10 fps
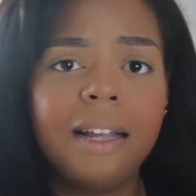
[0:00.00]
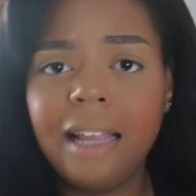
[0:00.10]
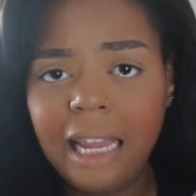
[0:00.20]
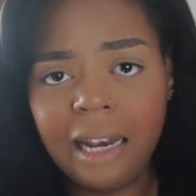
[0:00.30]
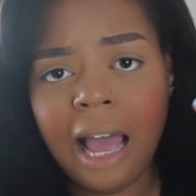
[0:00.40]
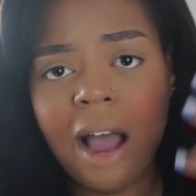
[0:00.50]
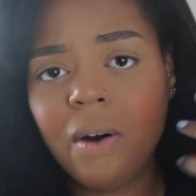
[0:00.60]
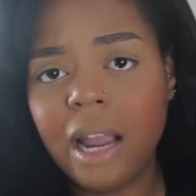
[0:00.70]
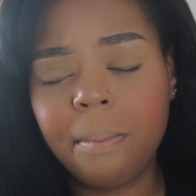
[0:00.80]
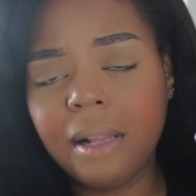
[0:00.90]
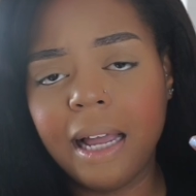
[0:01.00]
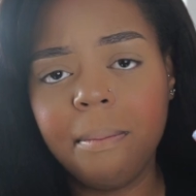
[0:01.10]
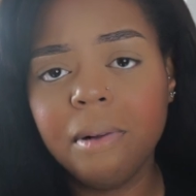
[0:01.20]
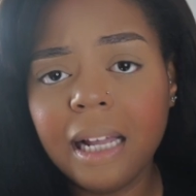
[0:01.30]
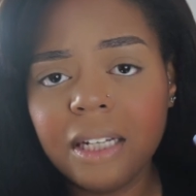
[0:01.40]
in how I
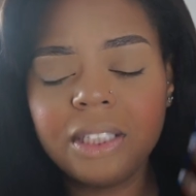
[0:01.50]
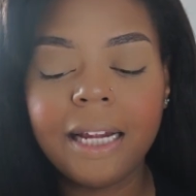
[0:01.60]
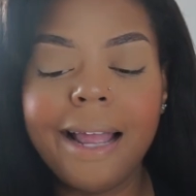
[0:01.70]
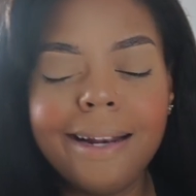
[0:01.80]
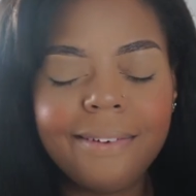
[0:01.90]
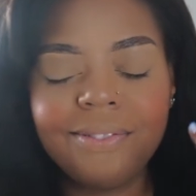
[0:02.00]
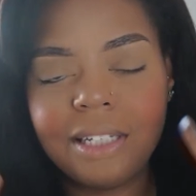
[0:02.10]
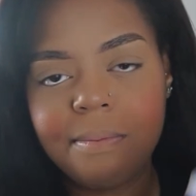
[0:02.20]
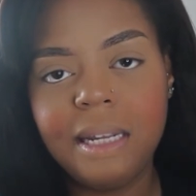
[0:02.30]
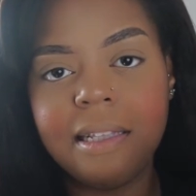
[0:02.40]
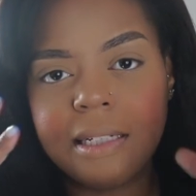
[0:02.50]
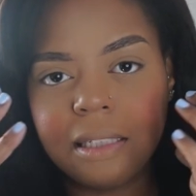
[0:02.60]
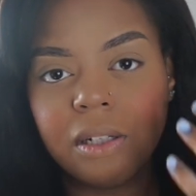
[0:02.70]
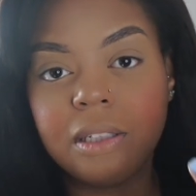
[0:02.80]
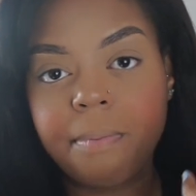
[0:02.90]
apply blush, and to me
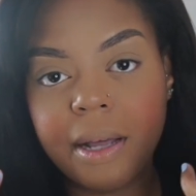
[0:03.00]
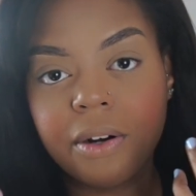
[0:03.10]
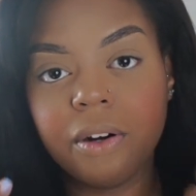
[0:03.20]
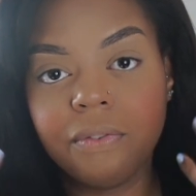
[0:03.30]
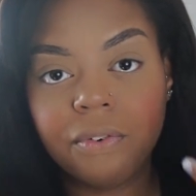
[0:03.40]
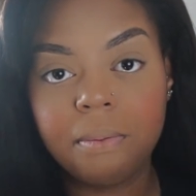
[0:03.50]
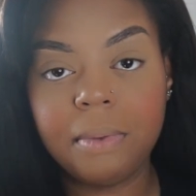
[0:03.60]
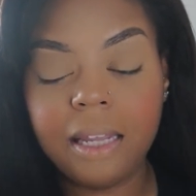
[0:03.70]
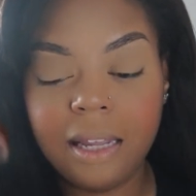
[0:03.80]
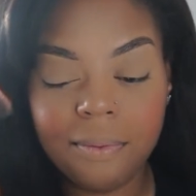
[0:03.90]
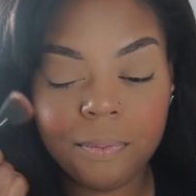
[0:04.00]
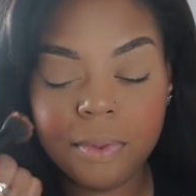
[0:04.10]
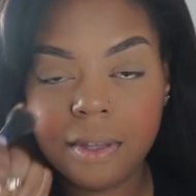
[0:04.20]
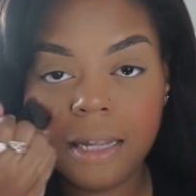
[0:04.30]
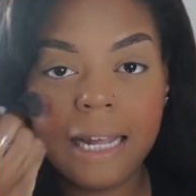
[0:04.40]
this looks better for me.
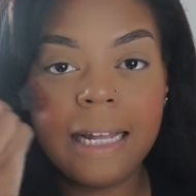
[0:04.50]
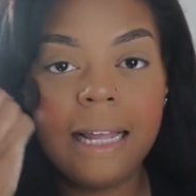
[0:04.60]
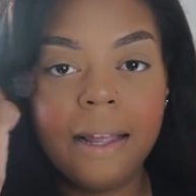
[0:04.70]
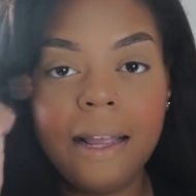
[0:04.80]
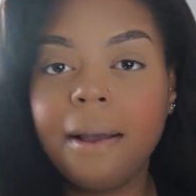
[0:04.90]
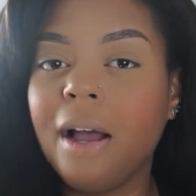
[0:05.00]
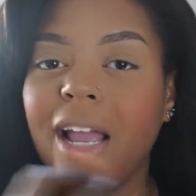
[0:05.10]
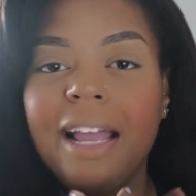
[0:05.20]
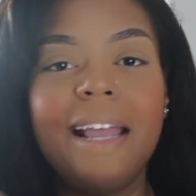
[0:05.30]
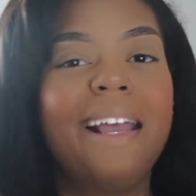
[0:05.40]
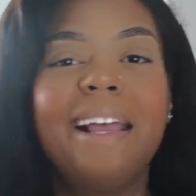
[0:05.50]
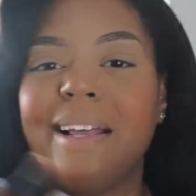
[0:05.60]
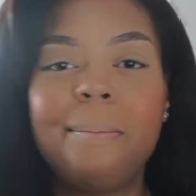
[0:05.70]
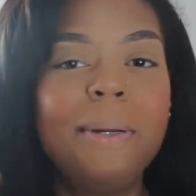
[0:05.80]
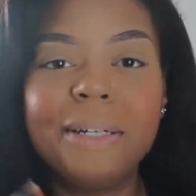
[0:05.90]
It
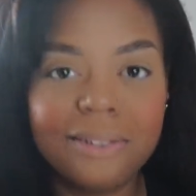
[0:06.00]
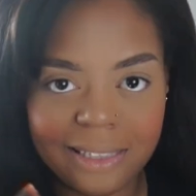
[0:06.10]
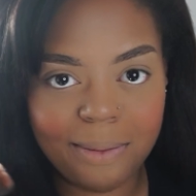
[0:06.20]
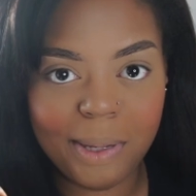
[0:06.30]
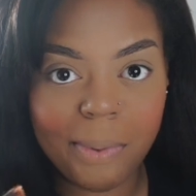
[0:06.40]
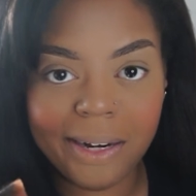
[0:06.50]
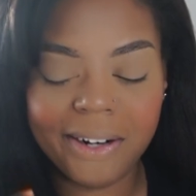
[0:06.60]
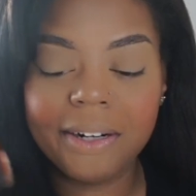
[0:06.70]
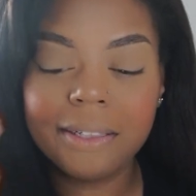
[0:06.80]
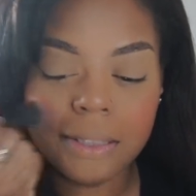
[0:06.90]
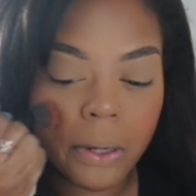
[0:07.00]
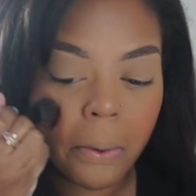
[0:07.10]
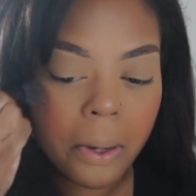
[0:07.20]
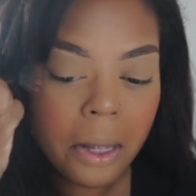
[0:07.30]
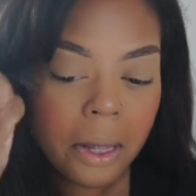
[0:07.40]
appeals to me better.
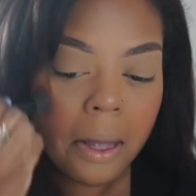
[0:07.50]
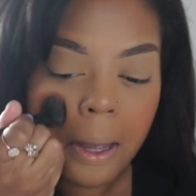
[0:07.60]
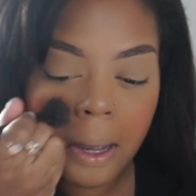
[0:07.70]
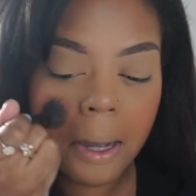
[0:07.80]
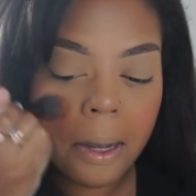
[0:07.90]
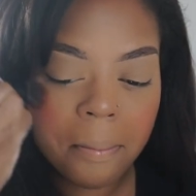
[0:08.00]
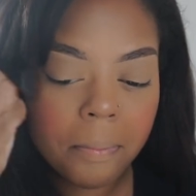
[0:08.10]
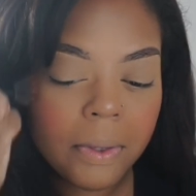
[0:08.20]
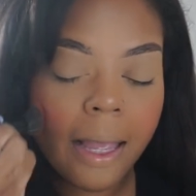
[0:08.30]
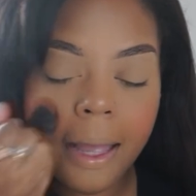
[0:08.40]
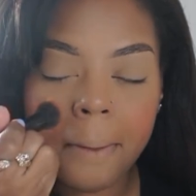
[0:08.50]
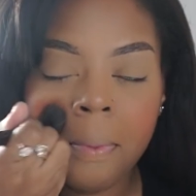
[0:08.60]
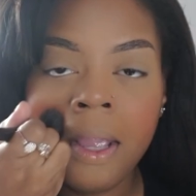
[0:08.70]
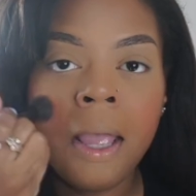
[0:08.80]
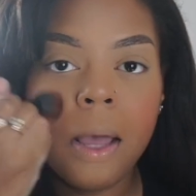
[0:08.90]
So yeah,
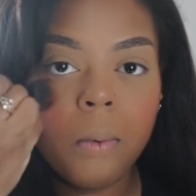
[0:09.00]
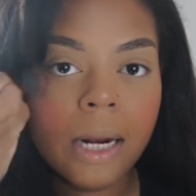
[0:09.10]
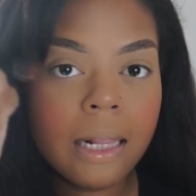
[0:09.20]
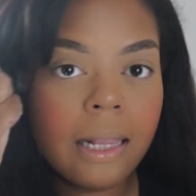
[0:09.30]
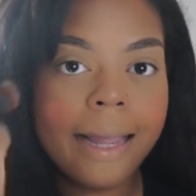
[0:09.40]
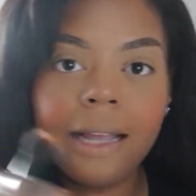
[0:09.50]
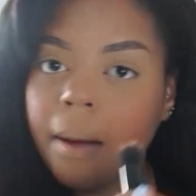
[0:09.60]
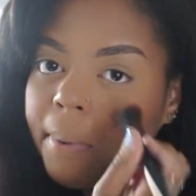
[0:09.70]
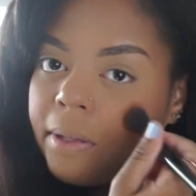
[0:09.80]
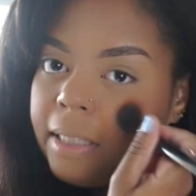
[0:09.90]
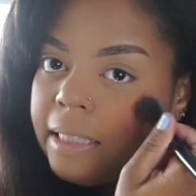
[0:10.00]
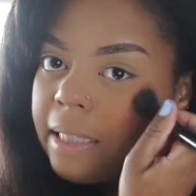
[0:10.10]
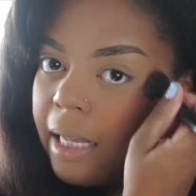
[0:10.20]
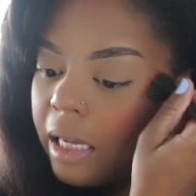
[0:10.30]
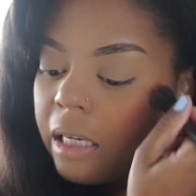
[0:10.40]
and what I like about these
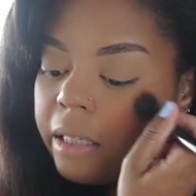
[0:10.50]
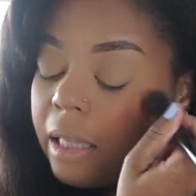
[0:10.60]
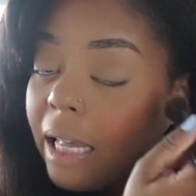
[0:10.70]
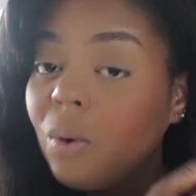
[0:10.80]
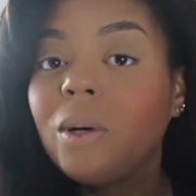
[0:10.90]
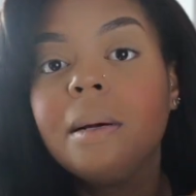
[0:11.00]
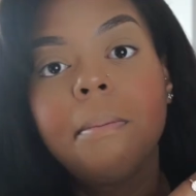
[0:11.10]
liquid